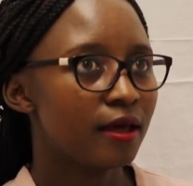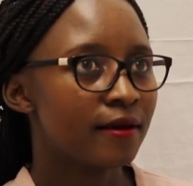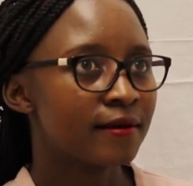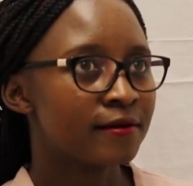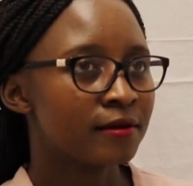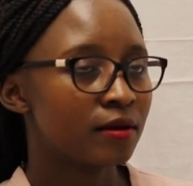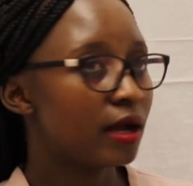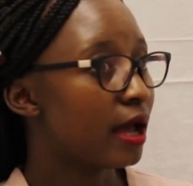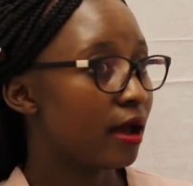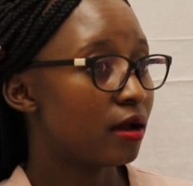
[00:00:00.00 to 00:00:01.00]
uh,
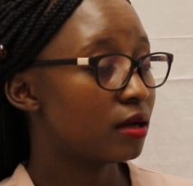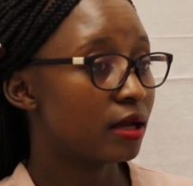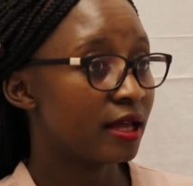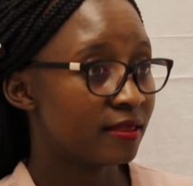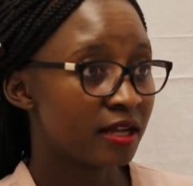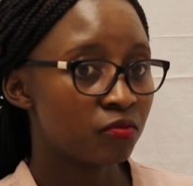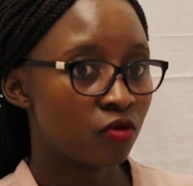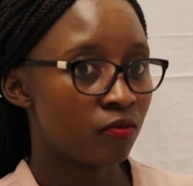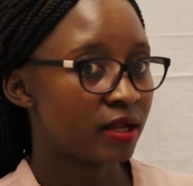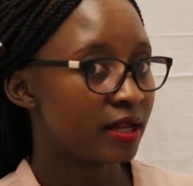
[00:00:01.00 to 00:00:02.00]
at that
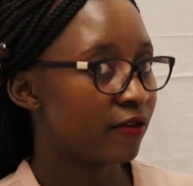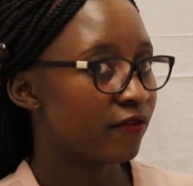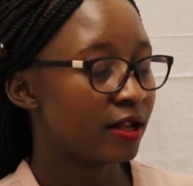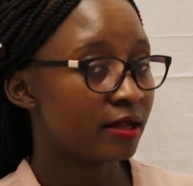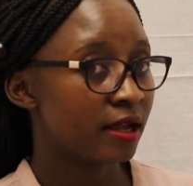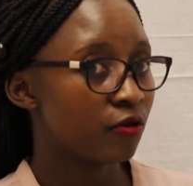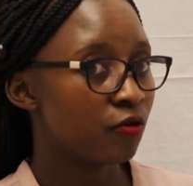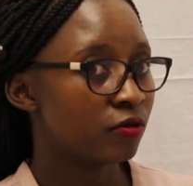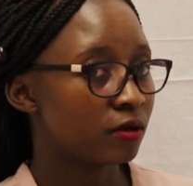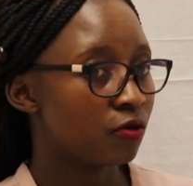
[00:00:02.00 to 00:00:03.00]
moment i felt like
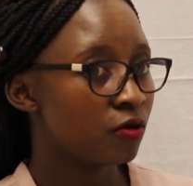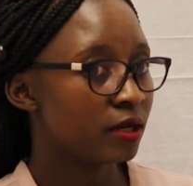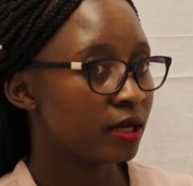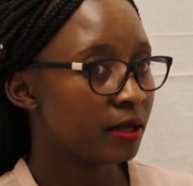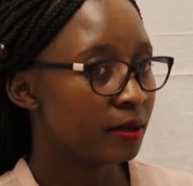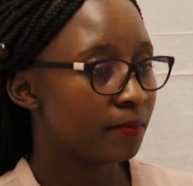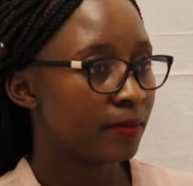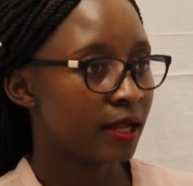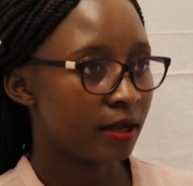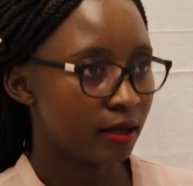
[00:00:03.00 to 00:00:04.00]
all, only
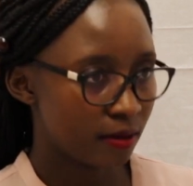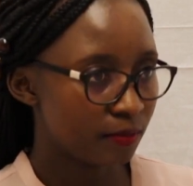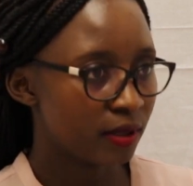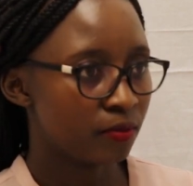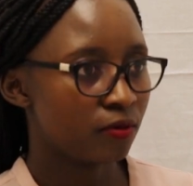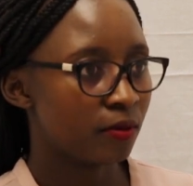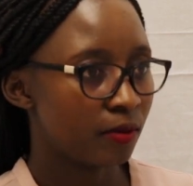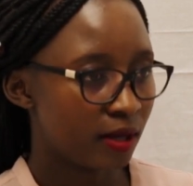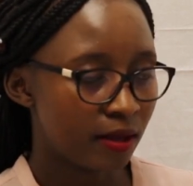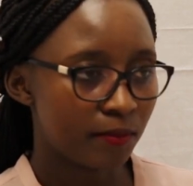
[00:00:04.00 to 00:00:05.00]
black people
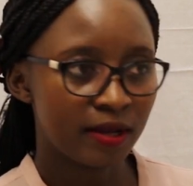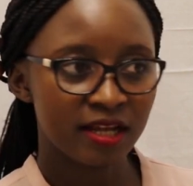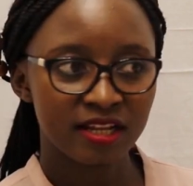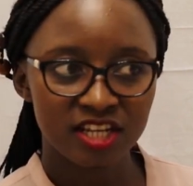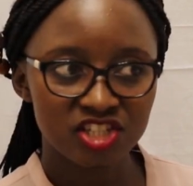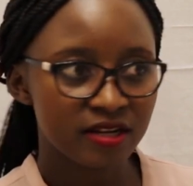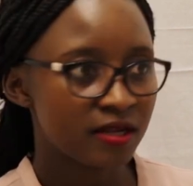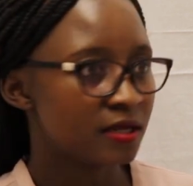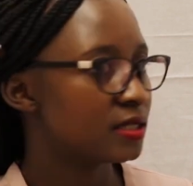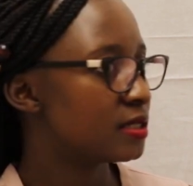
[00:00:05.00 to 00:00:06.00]
black
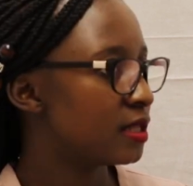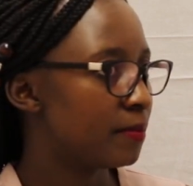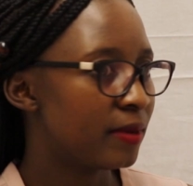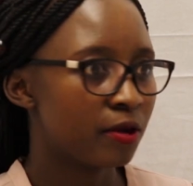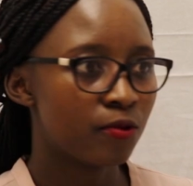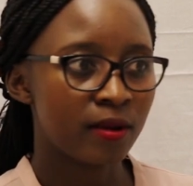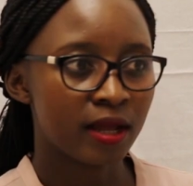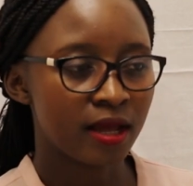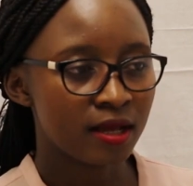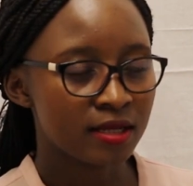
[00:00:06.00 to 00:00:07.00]
lecturers the black
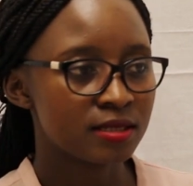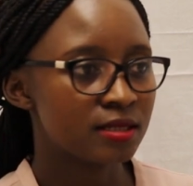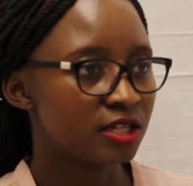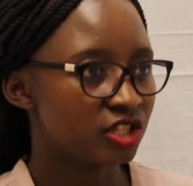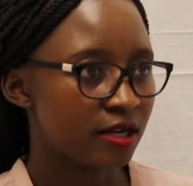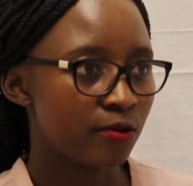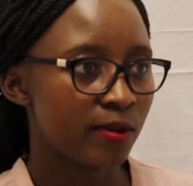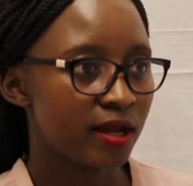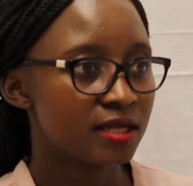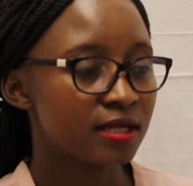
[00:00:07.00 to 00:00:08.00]
workers the general
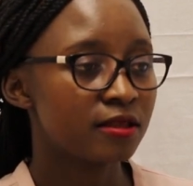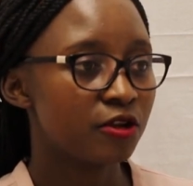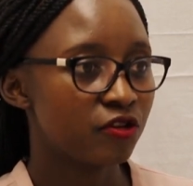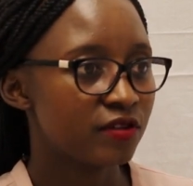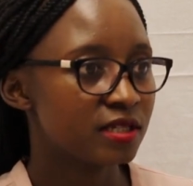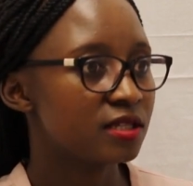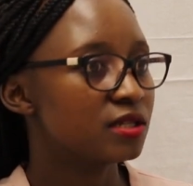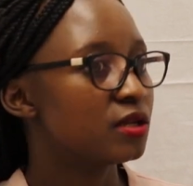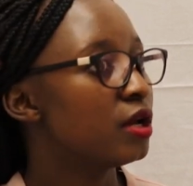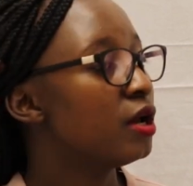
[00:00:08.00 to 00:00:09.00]
workers at the
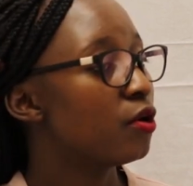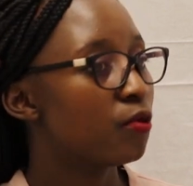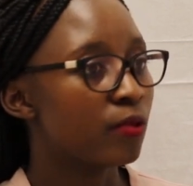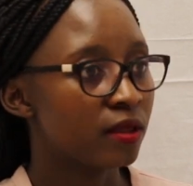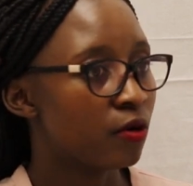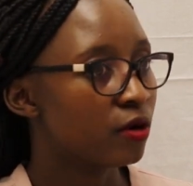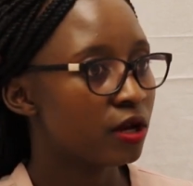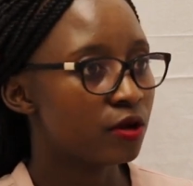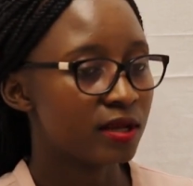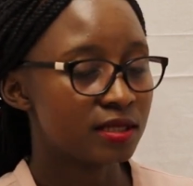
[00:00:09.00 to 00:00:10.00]
university were the
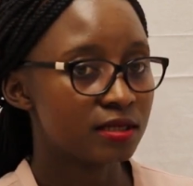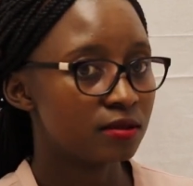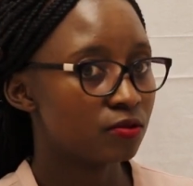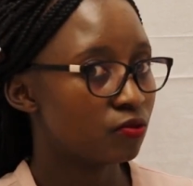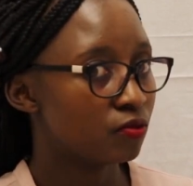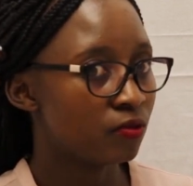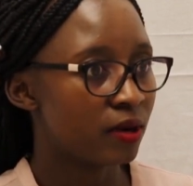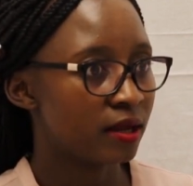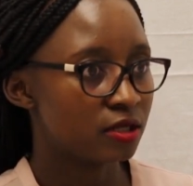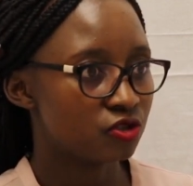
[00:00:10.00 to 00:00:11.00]
only ones who
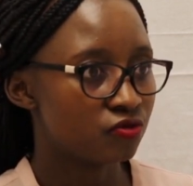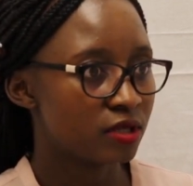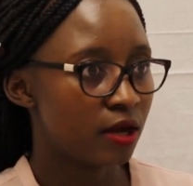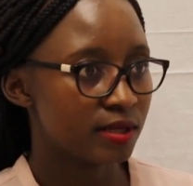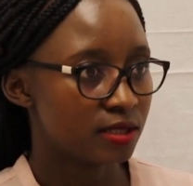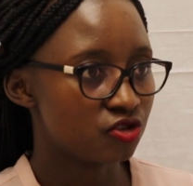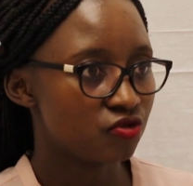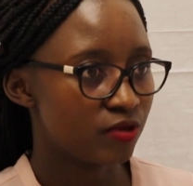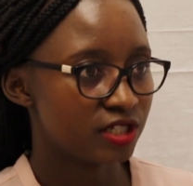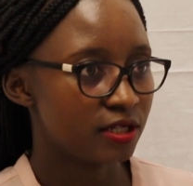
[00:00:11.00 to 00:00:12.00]
understood our
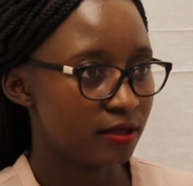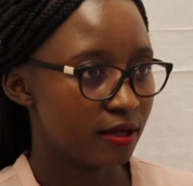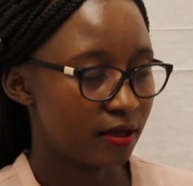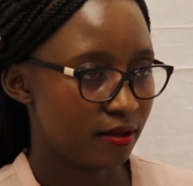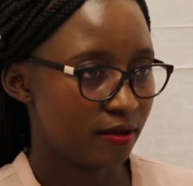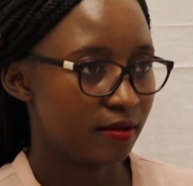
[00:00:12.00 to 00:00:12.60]
situation there